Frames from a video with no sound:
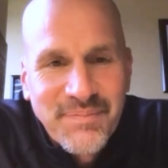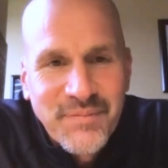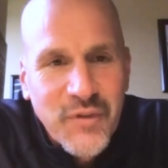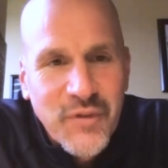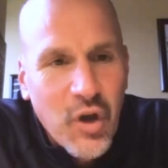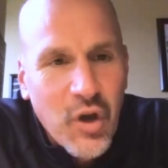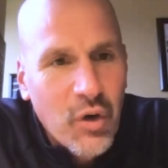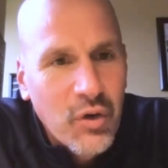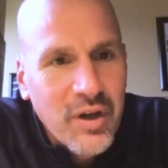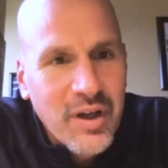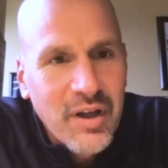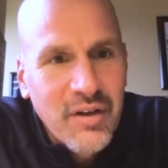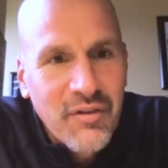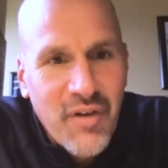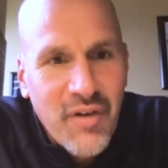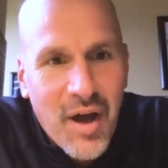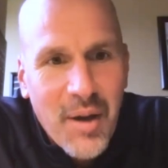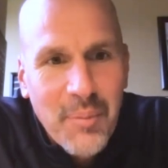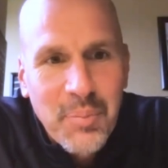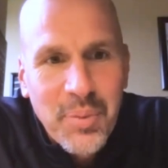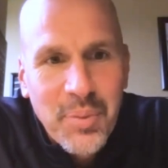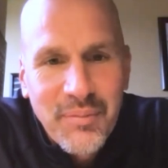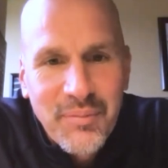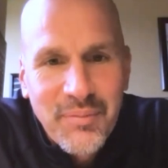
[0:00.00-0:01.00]
Don't give
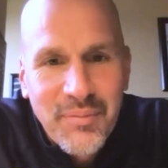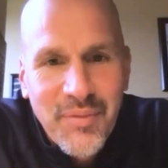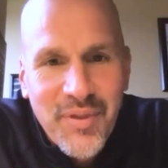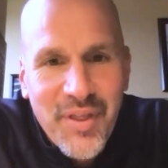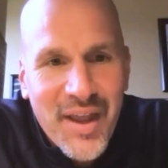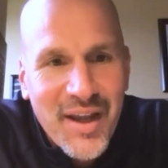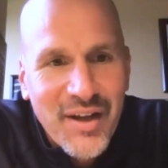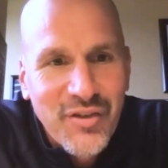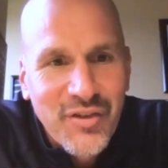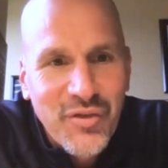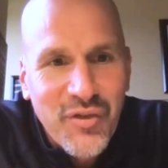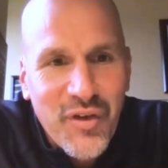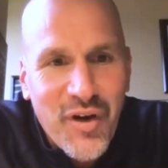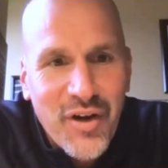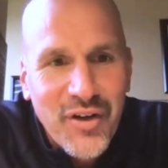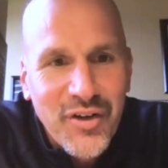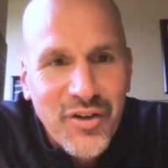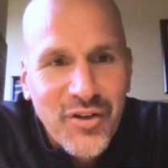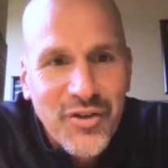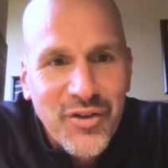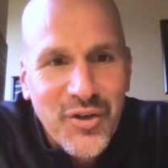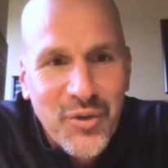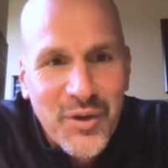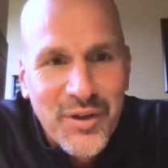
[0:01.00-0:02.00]
up. Thanks for all
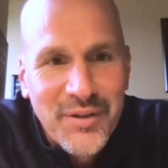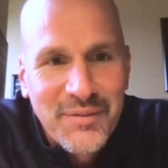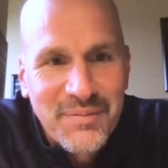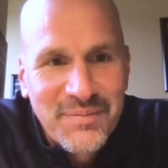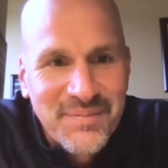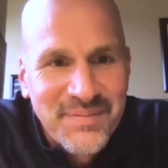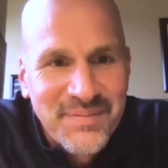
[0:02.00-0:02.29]
you're doing.